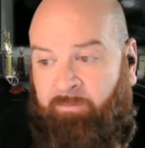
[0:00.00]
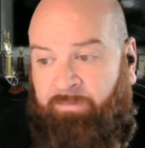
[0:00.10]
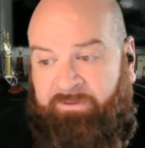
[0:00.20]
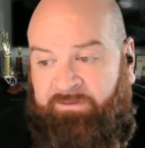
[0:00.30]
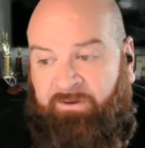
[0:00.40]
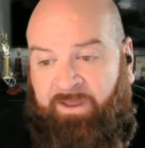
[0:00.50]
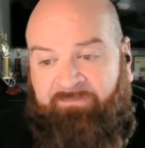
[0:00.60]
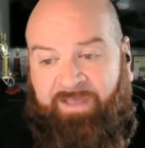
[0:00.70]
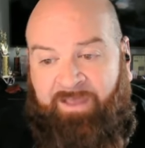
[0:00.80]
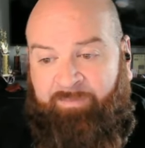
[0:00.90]
but there have
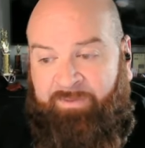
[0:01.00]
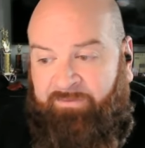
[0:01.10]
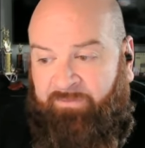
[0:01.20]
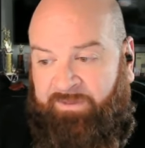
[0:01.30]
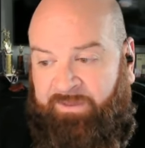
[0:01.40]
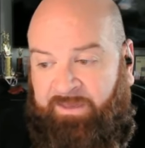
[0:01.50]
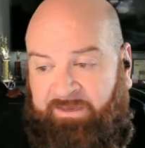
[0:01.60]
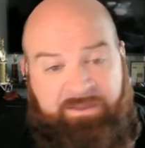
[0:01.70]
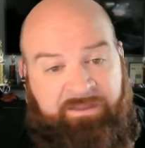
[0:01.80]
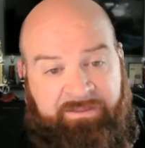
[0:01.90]
not been really
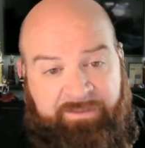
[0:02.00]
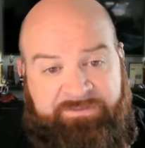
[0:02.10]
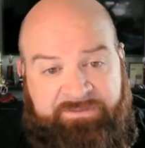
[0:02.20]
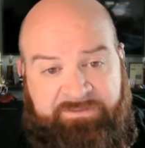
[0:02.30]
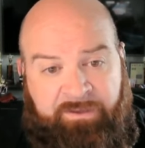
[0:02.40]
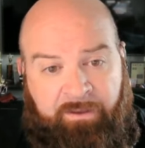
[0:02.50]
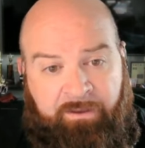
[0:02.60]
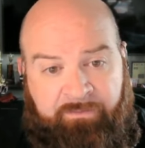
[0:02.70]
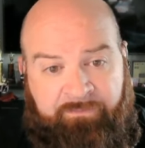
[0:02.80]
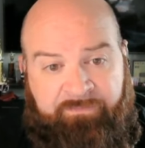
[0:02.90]
any clips
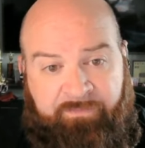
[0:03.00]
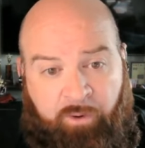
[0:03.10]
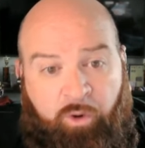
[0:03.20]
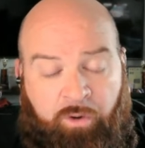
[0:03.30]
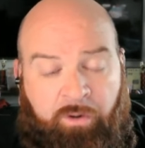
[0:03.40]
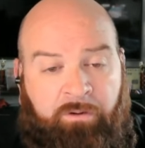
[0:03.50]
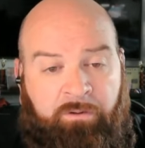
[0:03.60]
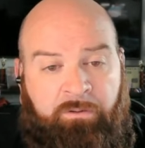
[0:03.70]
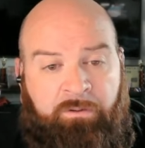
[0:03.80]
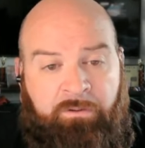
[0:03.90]
of her
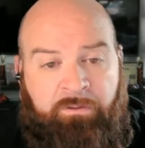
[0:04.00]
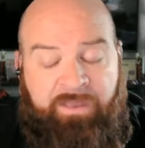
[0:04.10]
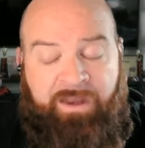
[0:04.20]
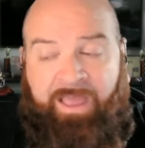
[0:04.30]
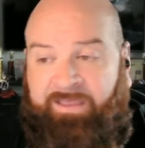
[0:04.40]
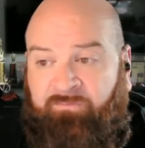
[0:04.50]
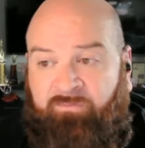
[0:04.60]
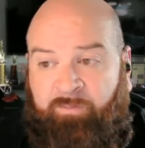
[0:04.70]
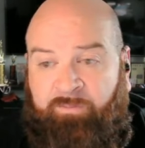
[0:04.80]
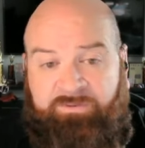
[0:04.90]
that I can
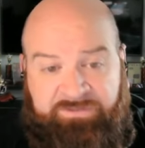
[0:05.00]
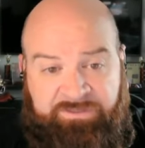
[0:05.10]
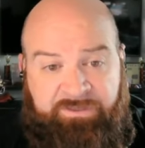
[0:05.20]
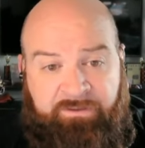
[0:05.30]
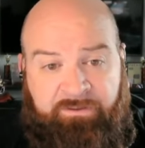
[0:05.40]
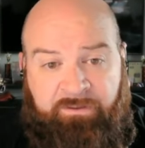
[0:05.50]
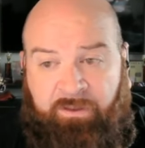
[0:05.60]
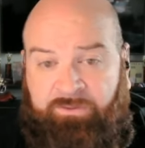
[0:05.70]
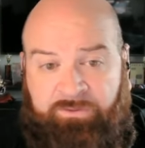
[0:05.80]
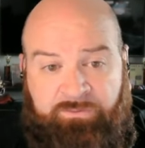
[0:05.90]
remember seeing
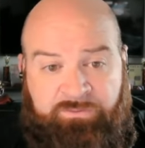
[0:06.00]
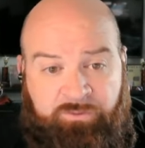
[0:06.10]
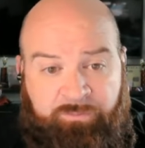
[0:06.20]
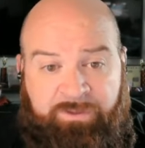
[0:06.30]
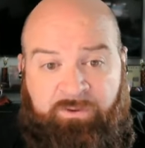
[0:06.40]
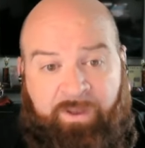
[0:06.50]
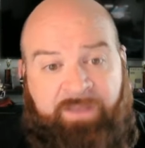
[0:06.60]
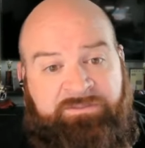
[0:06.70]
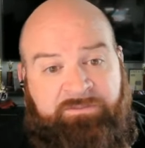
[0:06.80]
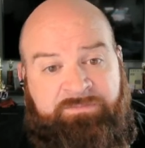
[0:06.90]
on YouTube in
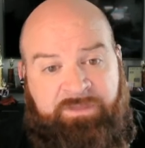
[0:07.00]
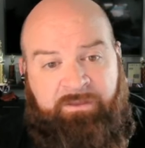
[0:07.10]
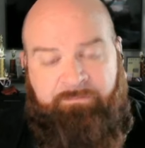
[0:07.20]
quite some time.